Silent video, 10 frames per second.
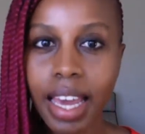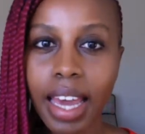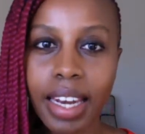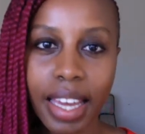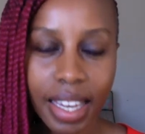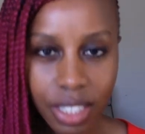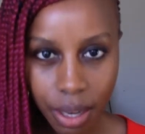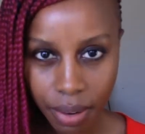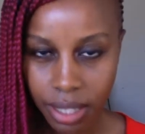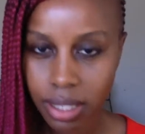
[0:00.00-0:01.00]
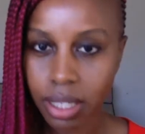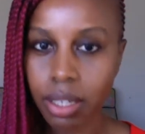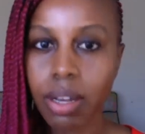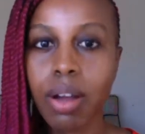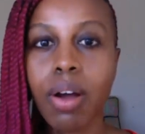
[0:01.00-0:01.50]
and iterating
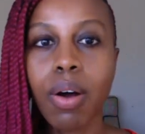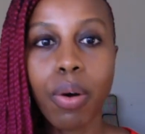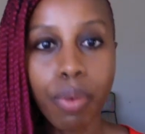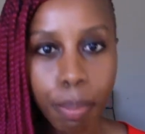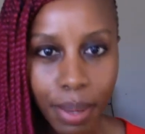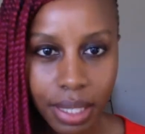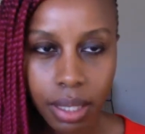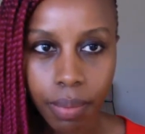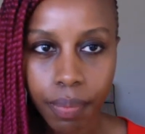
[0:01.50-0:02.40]
or repeating.